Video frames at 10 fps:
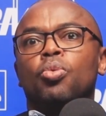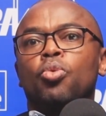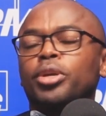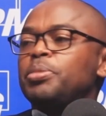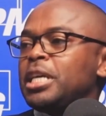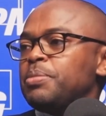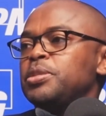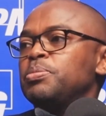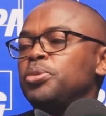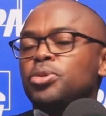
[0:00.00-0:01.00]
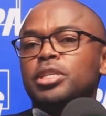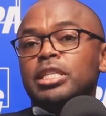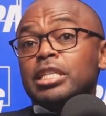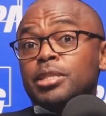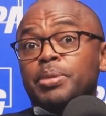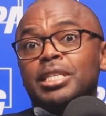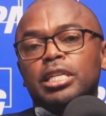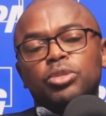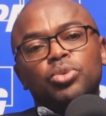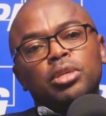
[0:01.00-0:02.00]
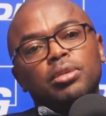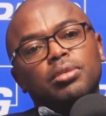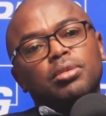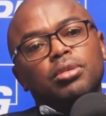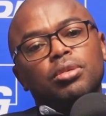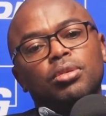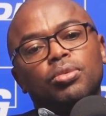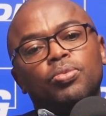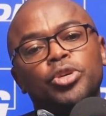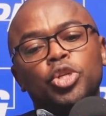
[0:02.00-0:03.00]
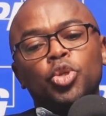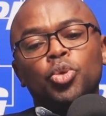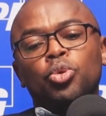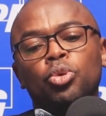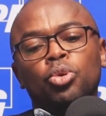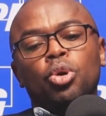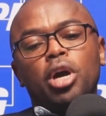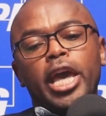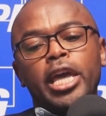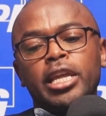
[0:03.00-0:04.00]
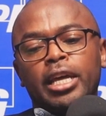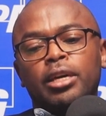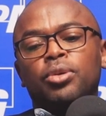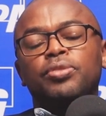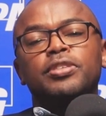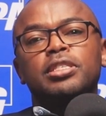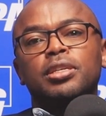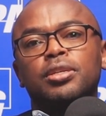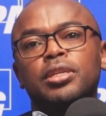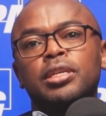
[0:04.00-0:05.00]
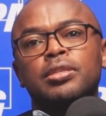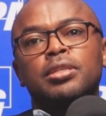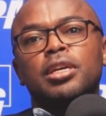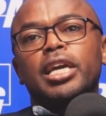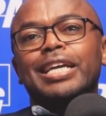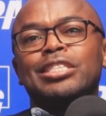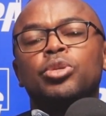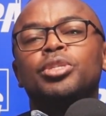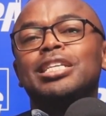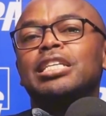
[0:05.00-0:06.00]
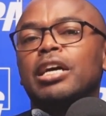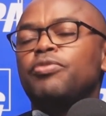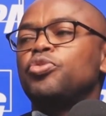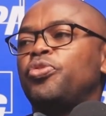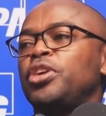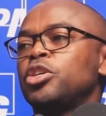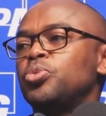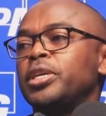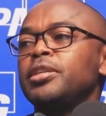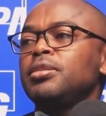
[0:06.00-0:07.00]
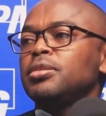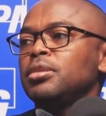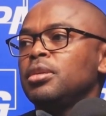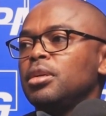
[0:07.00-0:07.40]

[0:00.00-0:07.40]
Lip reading: what becomes important, and especially as we do any other conversation, is it's not enough to fix one